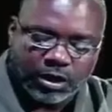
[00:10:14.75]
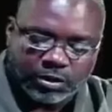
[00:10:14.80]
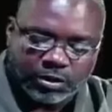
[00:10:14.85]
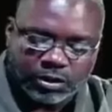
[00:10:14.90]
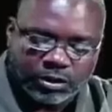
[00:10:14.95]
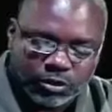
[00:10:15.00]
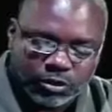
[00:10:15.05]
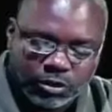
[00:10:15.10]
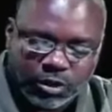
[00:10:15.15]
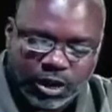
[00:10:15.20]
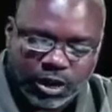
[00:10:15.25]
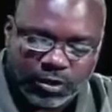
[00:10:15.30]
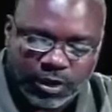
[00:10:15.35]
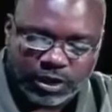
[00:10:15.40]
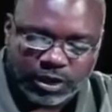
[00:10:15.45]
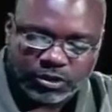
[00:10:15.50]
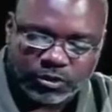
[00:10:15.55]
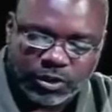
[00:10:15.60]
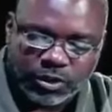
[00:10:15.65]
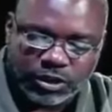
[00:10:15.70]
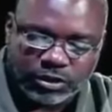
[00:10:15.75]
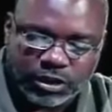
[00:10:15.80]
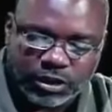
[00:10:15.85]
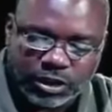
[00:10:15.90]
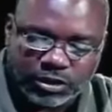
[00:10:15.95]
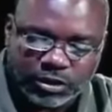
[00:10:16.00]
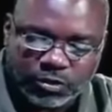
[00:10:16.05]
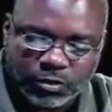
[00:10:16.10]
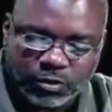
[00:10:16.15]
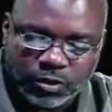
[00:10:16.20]
And I'll show you how that
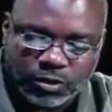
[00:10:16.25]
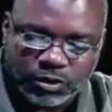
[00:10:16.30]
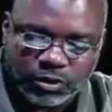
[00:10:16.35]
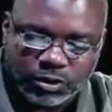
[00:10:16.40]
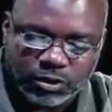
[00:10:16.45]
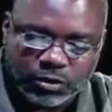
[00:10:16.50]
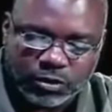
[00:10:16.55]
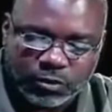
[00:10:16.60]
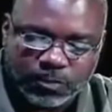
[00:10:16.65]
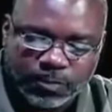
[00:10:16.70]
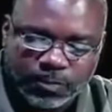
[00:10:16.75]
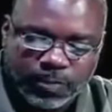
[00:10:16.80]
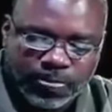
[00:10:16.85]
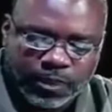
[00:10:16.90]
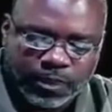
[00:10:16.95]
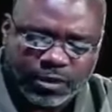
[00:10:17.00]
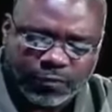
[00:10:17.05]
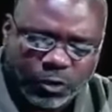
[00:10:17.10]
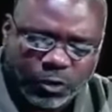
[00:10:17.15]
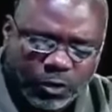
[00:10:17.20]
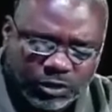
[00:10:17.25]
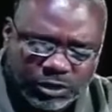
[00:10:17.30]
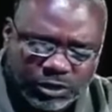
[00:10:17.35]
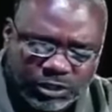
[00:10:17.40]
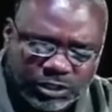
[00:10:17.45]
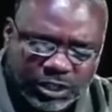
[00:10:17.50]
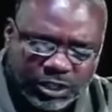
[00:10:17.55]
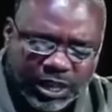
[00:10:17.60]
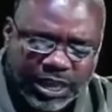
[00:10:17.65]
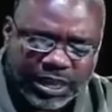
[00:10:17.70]
transaction works too. And of
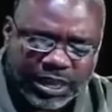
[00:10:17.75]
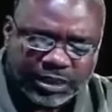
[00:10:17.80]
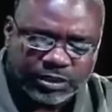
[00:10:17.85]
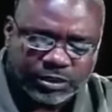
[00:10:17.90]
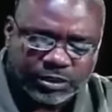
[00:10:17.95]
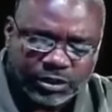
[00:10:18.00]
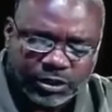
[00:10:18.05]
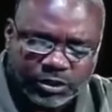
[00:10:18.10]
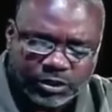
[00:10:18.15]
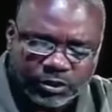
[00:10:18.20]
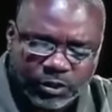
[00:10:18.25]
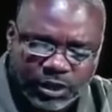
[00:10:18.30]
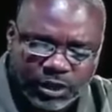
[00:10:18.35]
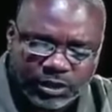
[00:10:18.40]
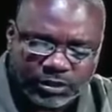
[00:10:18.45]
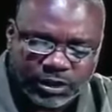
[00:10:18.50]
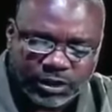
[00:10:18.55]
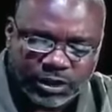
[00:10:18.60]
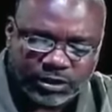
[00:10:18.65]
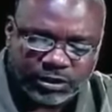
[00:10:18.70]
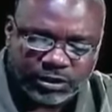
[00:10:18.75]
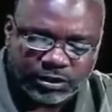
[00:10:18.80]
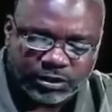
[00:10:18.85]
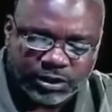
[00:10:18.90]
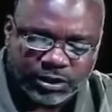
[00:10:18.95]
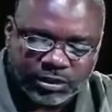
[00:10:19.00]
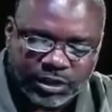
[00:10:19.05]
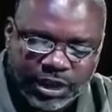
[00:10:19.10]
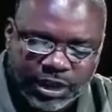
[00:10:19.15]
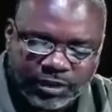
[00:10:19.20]
course, this last
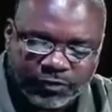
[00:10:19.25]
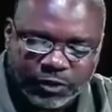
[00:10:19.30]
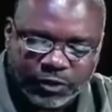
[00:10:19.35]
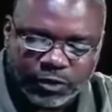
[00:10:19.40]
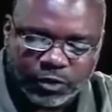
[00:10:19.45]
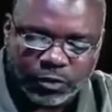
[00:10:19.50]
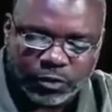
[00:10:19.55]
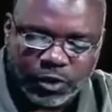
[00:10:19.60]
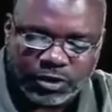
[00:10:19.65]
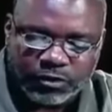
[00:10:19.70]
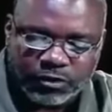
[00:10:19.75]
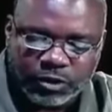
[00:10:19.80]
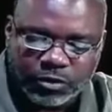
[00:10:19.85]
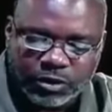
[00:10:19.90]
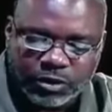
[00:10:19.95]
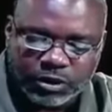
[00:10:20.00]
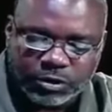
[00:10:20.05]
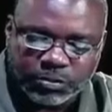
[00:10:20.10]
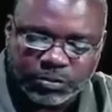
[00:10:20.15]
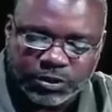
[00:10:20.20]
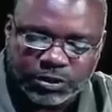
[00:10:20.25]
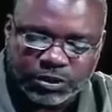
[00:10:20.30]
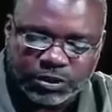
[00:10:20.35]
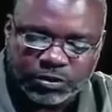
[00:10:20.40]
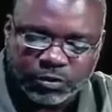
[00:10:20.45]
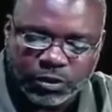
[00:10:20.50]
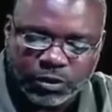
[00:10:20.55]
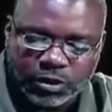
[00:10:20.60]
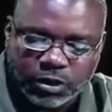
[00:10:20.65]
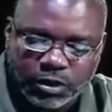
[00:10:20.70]
transaction says after the revenue and
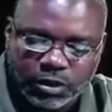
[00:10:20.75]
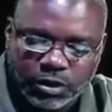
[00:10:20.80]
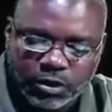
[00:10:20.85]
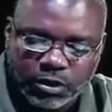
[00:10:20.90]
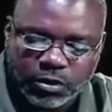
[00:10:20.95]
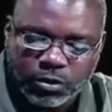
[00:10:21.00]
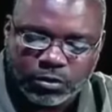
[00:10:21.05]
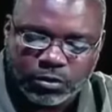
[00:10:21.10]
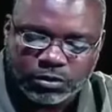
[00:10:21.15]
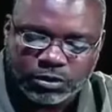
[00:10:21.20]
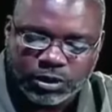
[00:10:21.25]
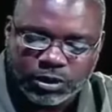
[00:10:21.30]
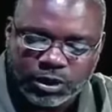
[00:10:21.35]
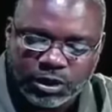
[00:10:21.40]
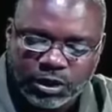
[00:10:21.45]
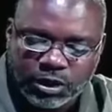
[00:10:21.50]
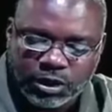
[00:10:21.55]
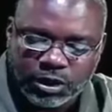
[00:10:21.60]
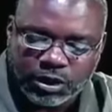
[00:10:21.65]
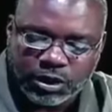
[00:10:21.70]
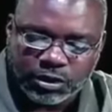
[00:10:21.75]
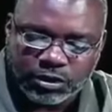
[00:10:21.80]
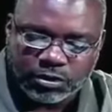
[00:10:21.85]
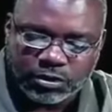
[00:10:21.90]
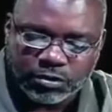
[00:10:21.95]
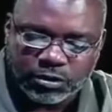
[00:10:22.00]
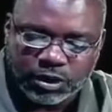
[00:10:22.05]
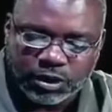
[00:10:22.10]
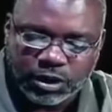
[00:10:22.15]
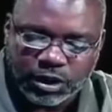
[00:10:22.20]
expenses were closed
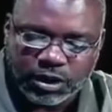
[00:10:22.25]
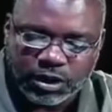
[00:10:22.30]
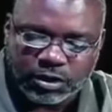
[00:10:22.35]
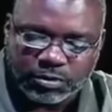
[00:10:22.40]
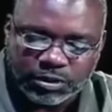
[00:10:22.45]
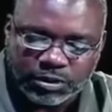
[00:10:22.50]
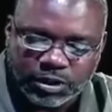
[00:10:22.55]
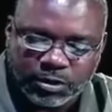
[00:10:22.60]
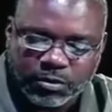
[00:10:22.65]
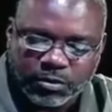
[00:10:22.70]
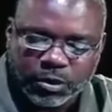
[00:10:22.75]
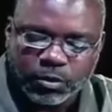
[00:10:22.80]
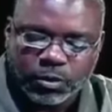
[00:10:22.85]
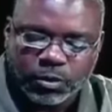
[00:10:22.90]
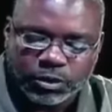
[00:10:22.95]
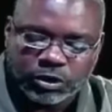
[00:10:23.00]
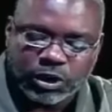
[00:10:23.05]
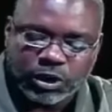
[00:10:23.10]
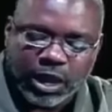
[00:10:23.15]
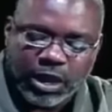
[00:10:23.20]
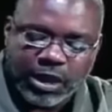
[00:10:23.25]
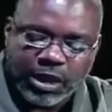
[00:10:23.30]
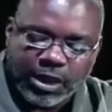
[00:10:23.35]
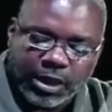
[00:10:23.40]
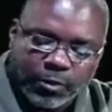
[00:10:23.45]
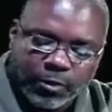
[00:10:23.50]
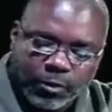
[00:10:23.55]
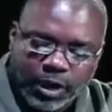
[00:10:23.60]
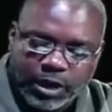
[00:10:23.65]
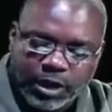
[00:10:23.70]
into the income summary, which
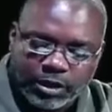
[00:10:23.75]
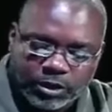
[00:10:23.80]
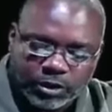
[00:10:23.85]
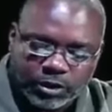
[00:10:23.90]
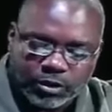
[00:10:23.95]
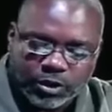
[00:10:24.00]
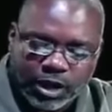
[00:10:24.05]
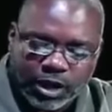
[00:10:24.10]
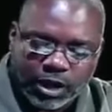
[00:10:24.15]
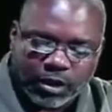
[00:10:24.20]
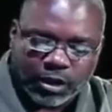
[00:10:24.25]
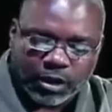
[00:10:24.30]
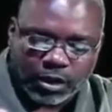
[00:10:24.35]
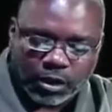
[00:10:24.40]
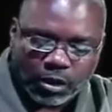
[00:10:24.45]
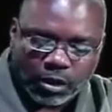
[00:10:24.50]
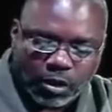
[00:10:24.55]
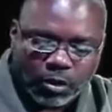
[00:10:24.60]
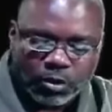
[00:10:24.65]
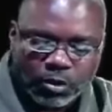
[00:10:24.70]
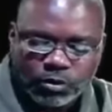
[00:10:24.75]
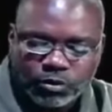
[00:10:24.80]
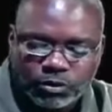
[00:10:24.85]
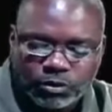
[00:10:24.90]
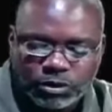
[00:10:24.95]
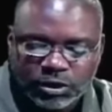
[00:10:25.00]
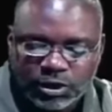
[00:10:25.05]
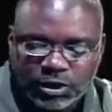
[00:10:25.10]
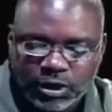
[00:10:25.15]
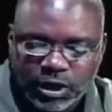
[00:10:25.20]
I told you how to
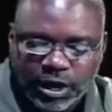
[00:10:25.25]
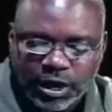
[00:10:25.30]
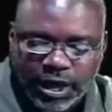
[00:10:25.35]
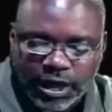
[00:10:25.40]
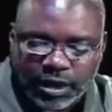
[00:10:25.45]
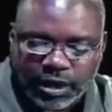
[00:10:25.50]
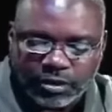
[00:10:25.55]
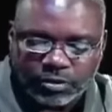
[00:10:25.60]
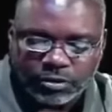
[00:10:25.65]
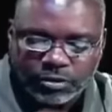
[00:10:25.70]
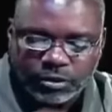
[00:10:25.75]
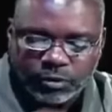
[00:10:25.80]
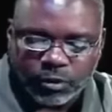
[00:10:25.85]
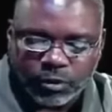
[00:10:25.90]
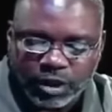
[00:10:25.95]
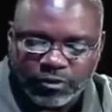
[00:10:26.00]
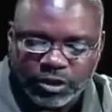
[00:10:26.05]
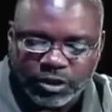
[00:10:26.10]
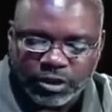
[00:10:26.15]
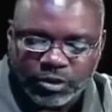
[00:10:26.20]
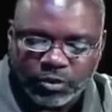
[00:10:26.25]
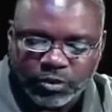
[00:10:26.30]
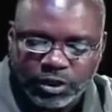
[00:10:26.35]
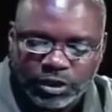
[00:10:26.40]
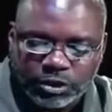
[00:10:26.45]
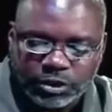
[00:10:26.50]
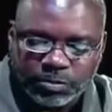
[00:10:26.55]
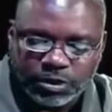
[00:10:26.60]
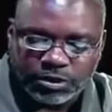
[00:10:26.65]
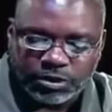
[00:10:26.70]
close out
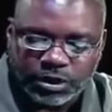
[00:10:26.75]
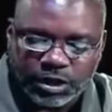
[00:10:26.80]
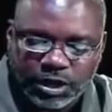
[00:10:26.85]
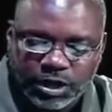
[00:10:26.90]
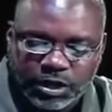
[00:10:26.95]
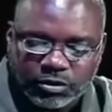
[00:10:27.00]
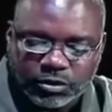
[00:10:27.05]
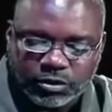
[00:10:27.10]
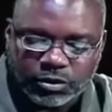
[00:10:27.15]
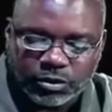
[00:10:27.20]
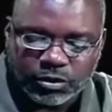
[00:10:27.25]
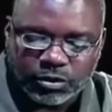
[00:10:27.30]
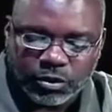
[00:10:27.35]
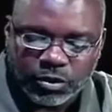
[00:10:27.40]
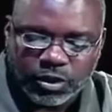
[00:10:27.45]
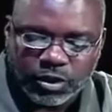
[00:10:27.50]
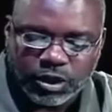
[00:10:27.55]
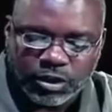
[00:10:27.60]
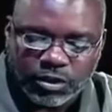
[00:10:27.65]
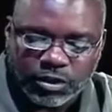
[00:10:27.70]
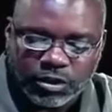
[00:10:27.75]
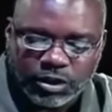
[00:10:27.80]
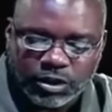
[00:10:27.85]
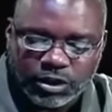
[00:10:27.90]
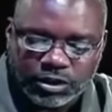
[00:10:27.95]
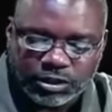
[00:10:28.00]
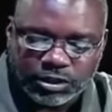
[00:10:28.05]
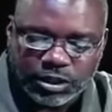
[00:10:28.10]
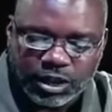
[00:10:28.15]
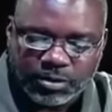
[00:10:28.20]
revenue and expense accounts early
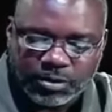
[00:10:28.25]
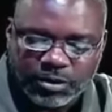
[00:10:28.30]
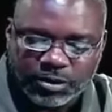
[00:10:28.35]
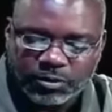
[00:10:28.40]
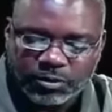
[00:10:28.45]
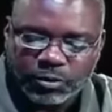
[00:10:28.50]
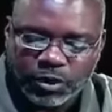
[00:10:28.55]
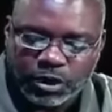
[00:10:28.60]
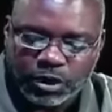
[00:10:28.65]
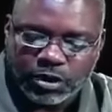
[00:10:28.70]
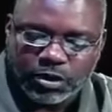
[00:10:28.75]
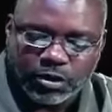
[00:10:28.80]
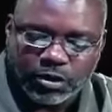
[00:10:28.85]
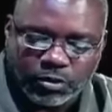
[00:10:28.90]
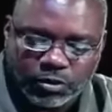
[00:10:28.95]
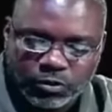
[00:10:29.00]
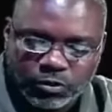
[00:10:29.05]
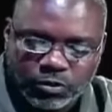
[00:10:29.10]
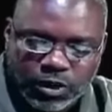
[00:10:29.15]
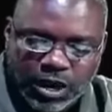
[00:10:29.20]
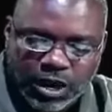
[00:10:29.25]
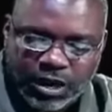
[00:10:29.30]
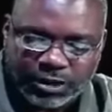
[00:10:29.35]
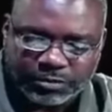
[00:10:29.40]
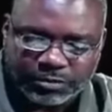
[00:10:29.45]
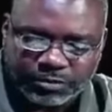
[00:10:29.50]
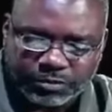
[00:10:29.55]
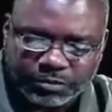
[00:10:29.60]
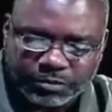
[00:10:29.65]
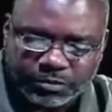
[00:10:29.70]
on in the segment. We're going to go through
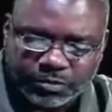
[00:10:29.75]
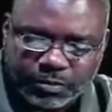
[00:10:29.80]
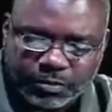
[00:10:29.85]
that.